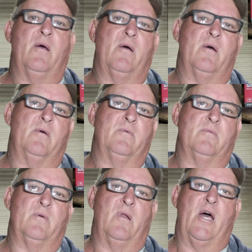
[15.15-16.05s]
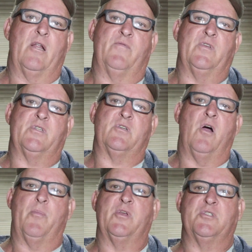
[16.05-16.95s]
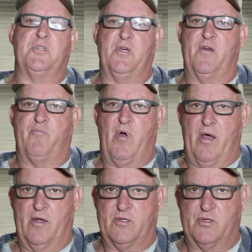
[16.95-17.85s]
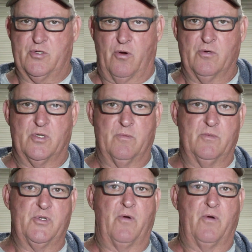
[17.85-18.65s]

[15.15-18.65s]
A lot of these companies give products to certain